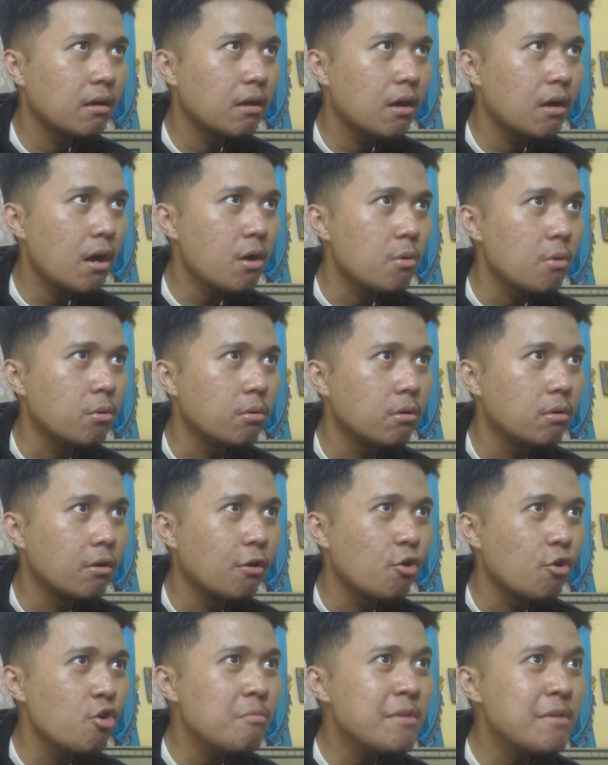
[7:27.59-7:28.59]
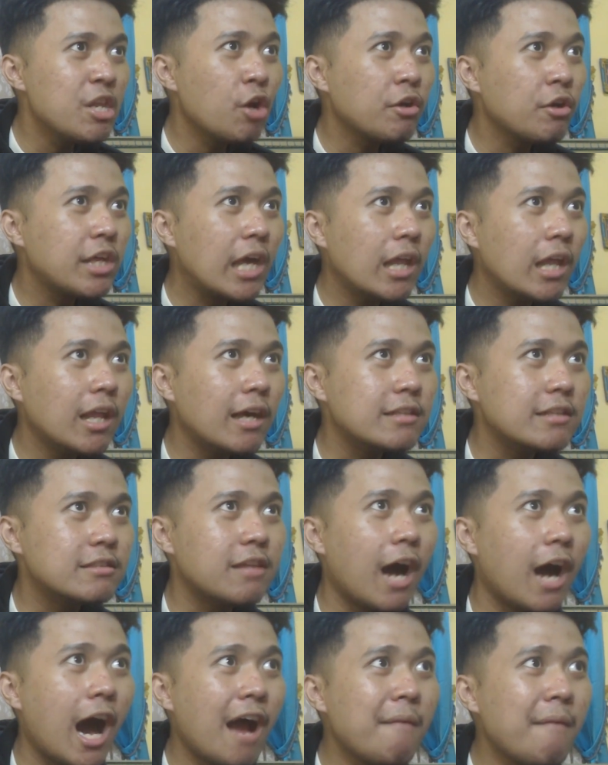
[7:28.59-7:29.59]
Oh, Umino Kiala is
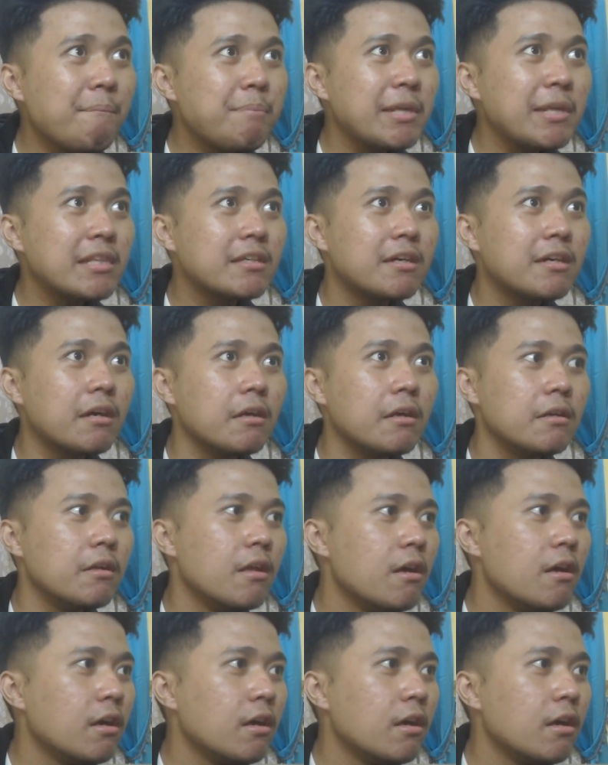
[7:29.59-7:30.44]
the armpit girl.